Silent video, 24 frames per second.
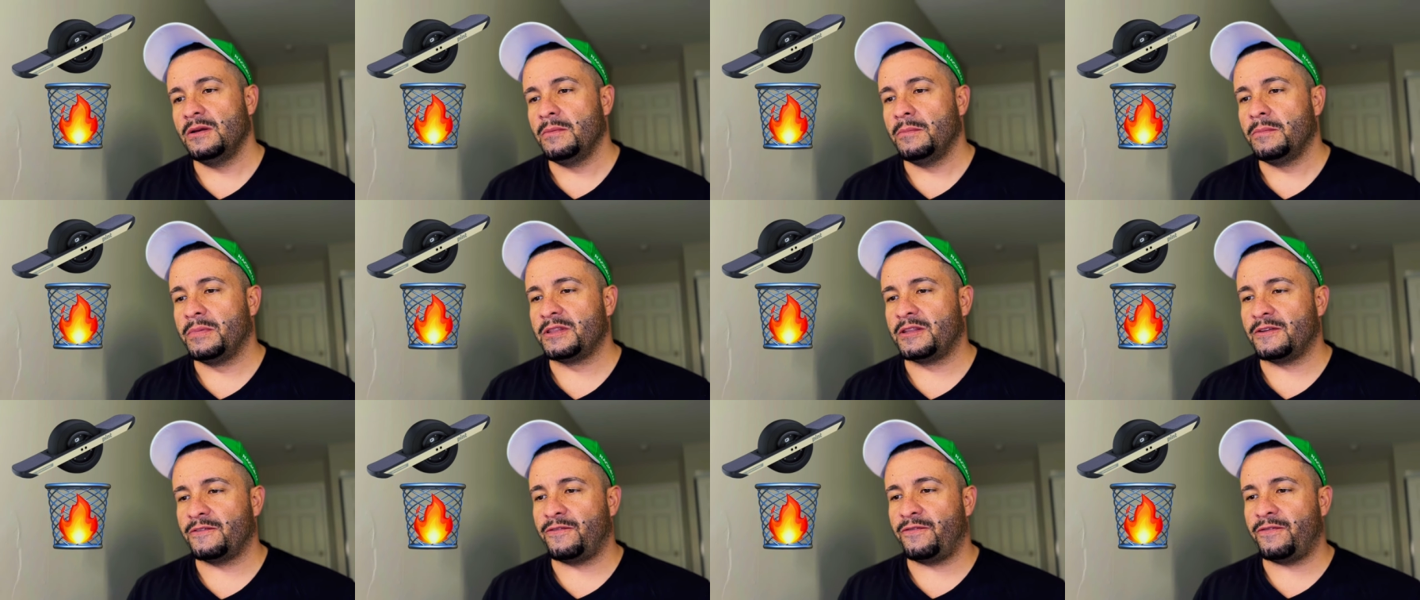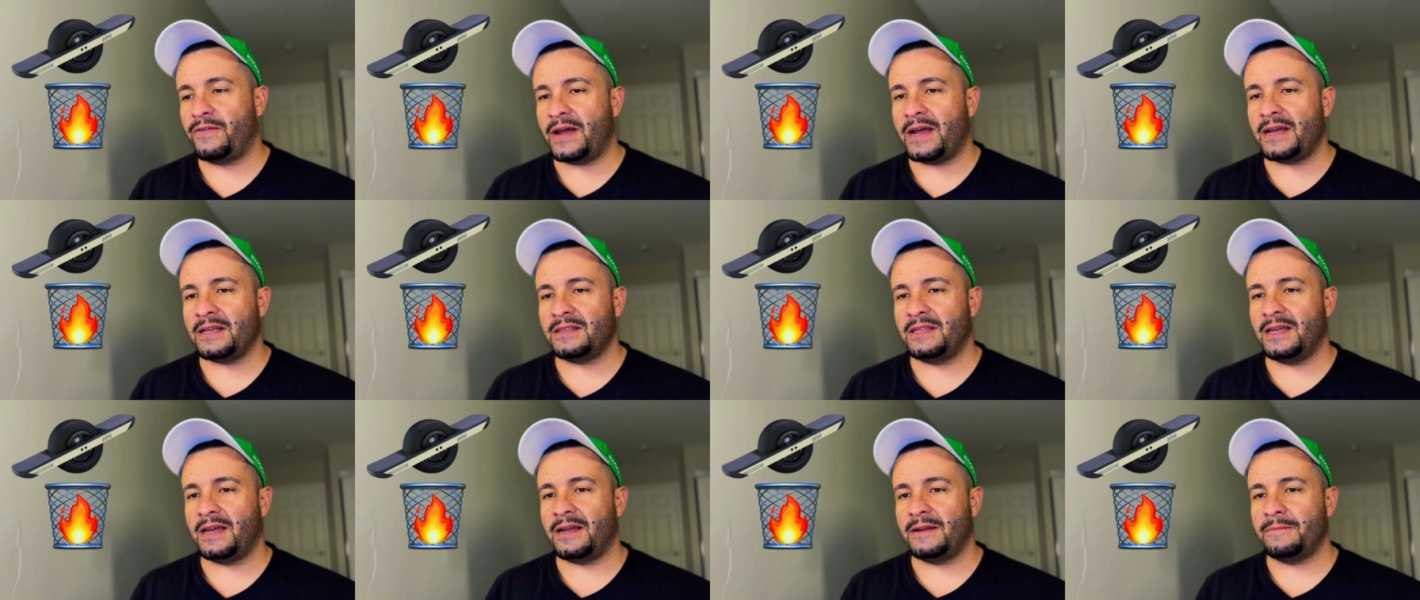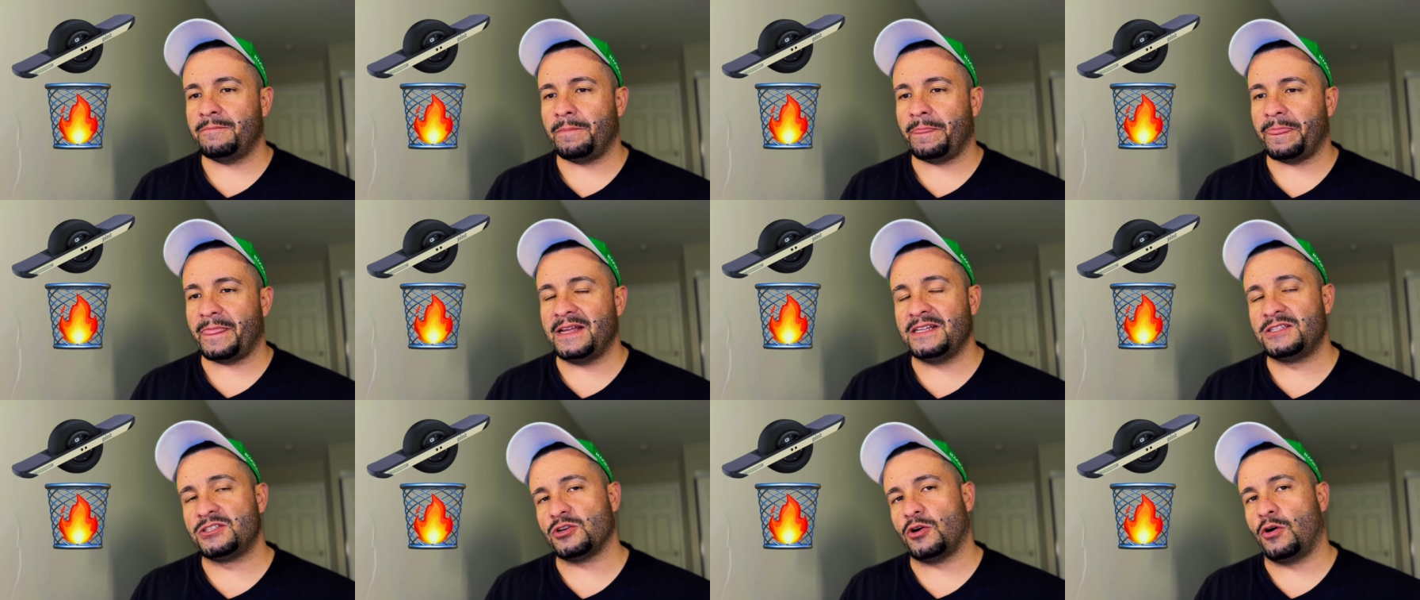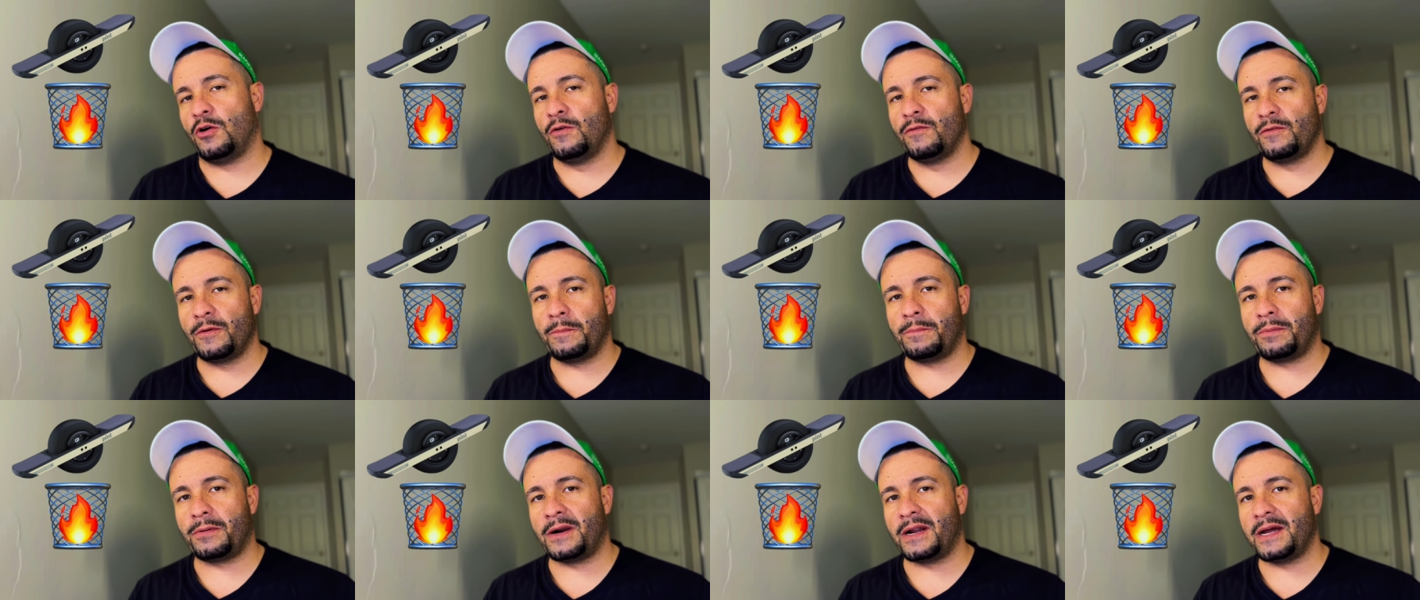but the fact that it's
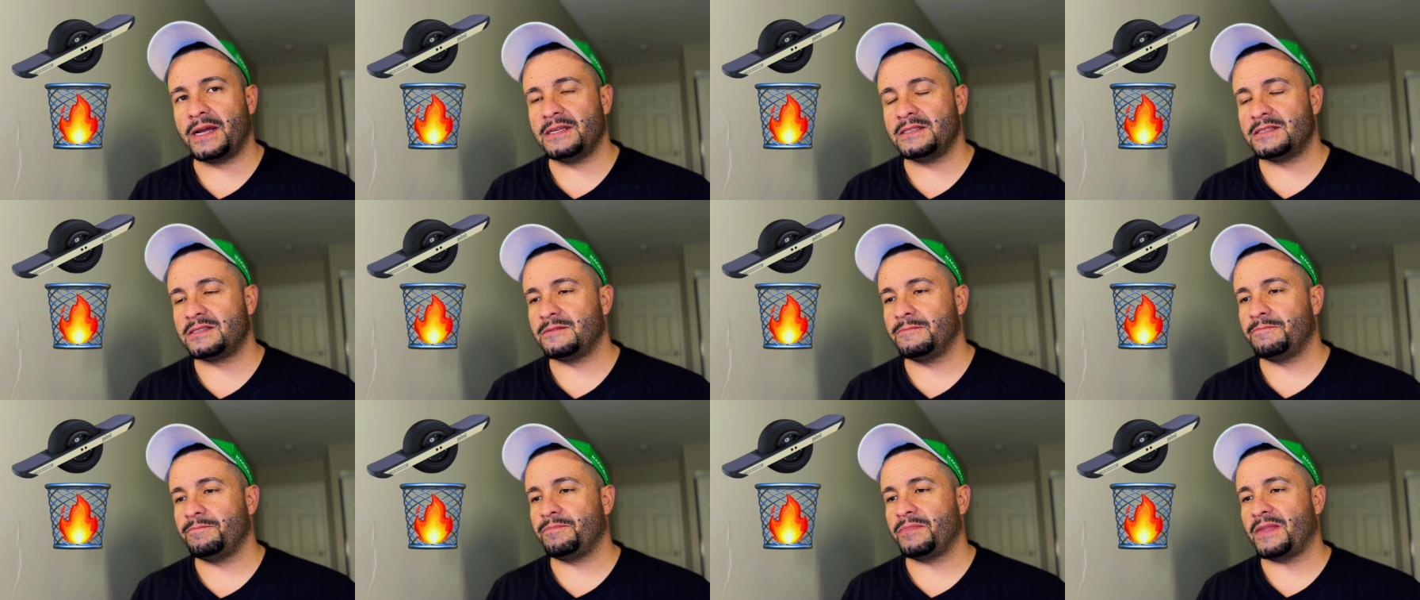overpriced